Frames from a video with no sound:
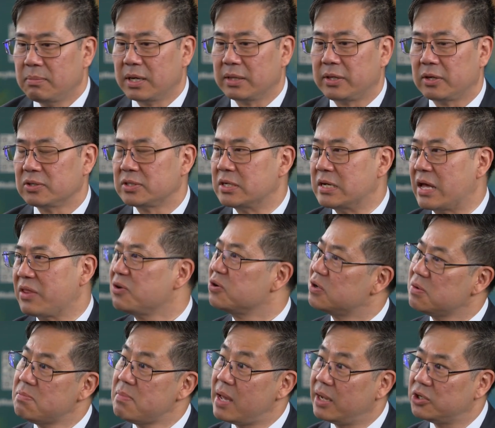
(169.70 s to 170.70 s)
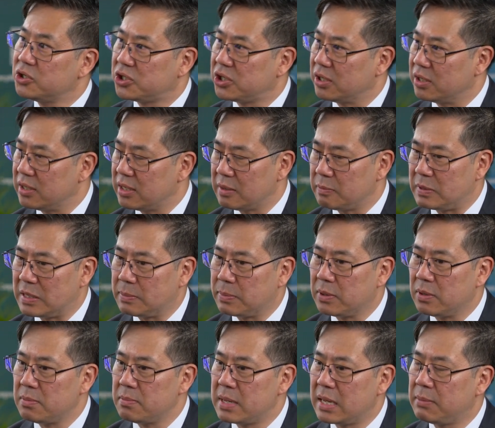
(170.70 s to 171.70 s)
But there's another dimension that
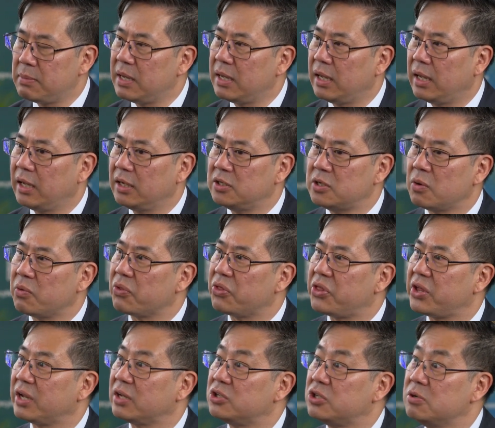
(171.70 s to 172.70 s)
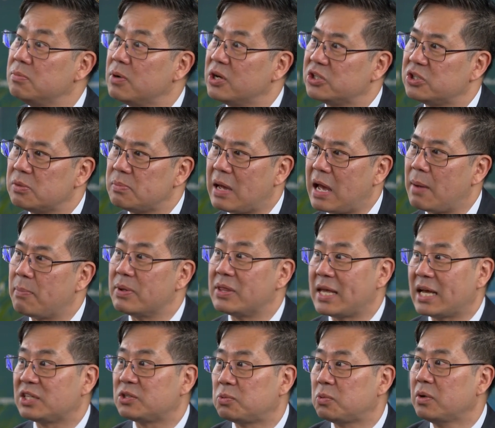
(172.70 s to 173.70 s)
people maybe don't think too much about, but
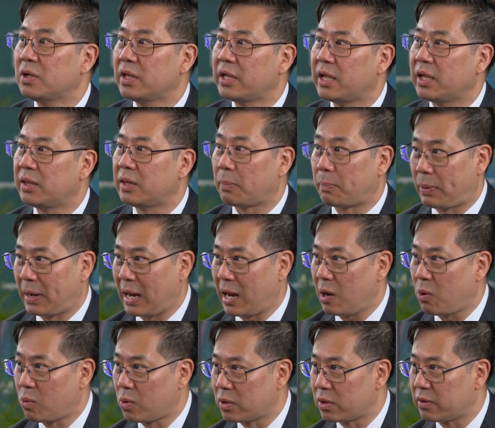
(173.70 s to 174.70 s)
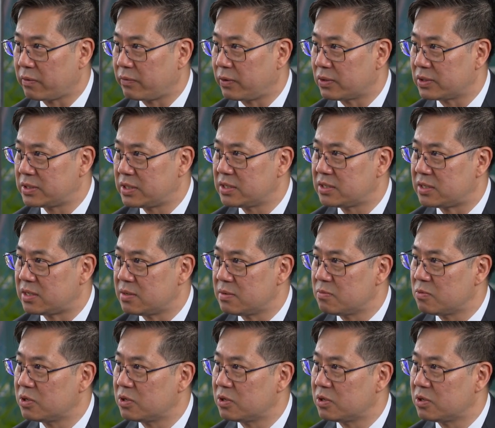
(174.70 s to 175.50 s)
that's really the power of your system,